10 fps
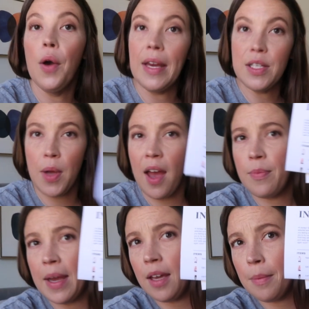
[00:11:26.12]
Okay, so I have
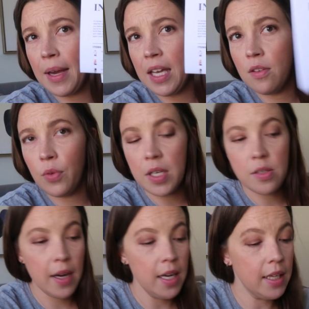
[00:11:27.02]
my
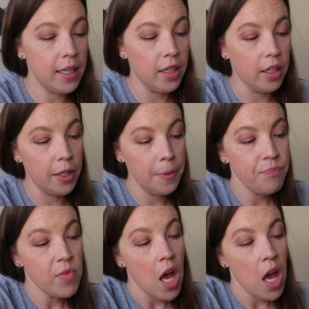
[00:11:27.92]
invoice right here.